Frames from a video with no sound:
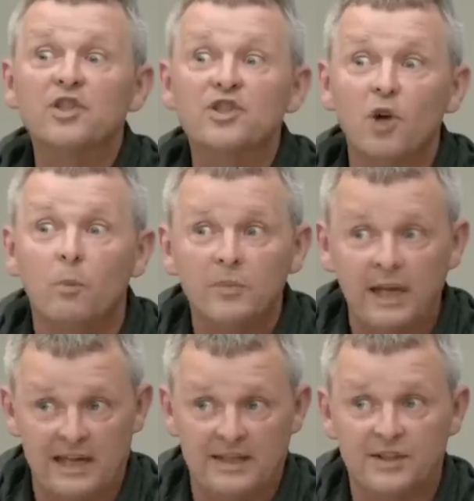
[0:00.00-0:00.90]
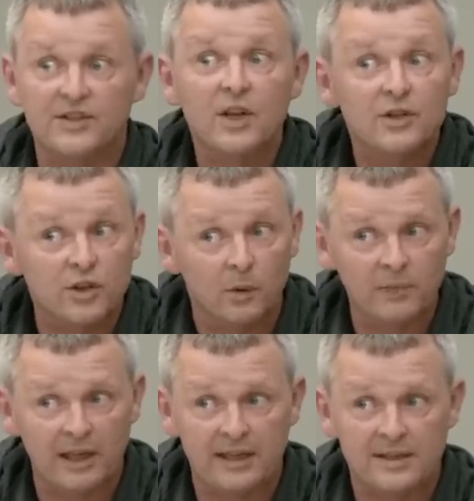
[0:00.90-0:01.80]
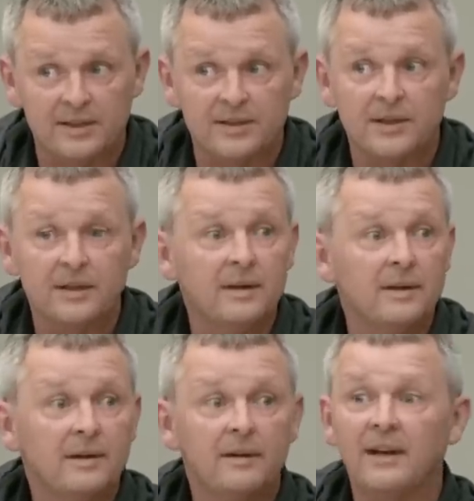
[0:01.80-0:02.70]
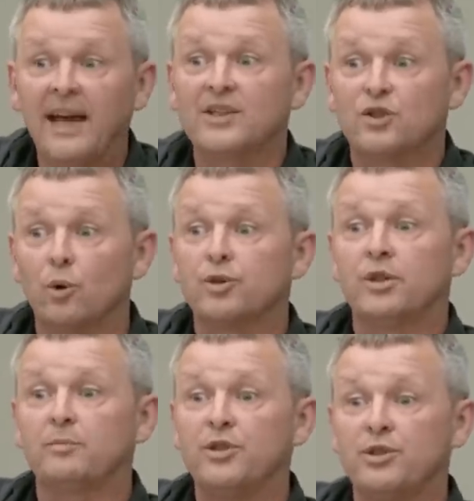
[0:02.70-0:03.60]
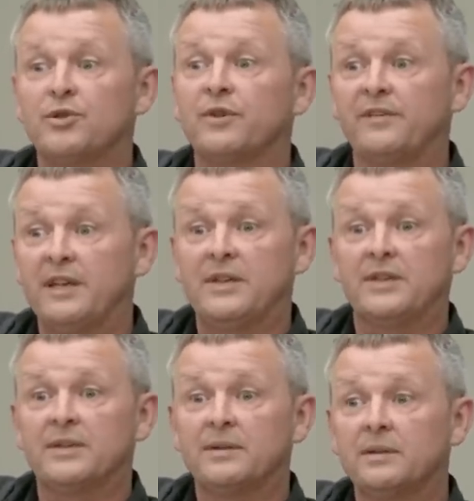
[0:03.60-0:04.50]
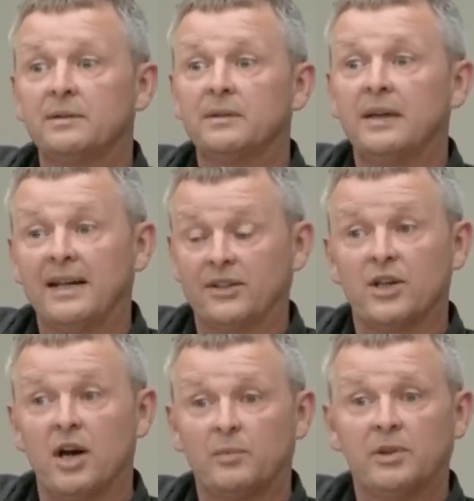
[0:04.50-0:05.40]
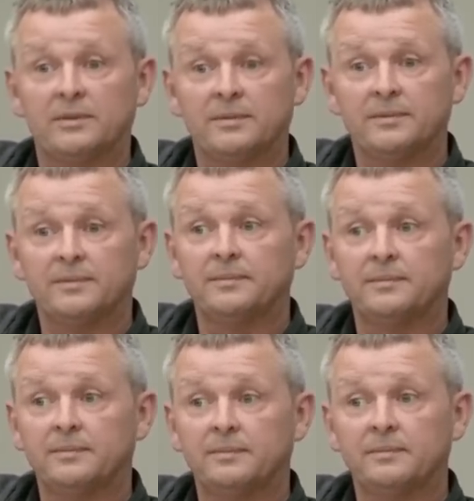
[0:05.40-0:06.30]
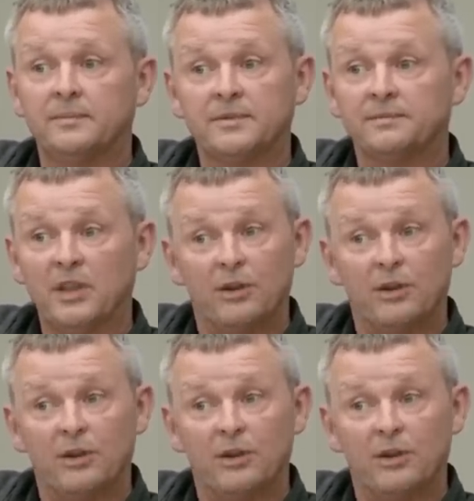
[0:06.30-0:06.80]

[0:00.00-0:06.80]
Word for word: some cases, some cases, extortionate producer fees at the top. Are